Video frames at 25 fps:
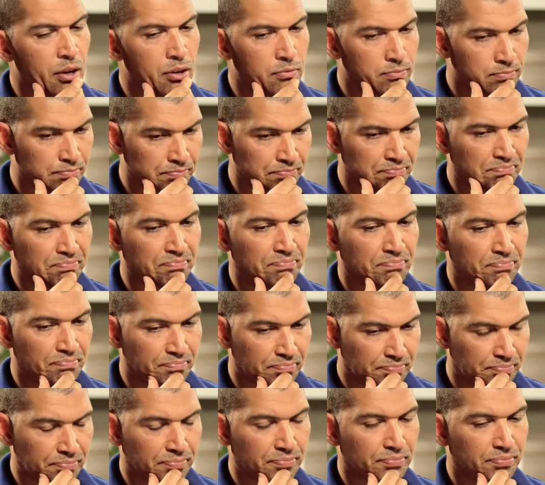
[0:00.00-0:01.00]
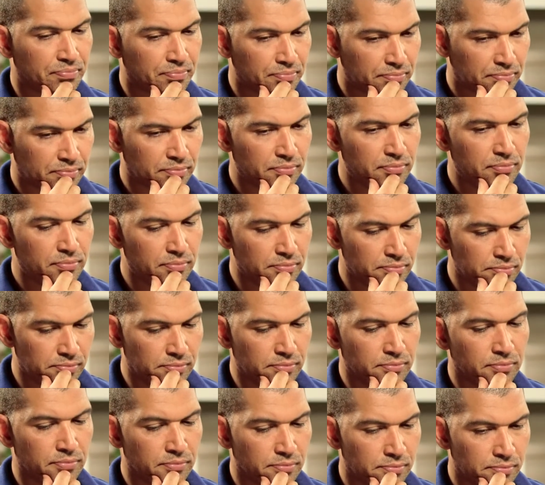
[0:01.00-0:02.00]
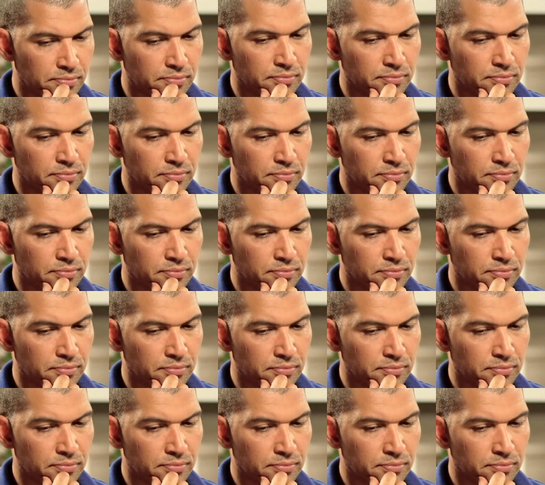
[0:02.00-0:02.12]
rich foods and spicy food, like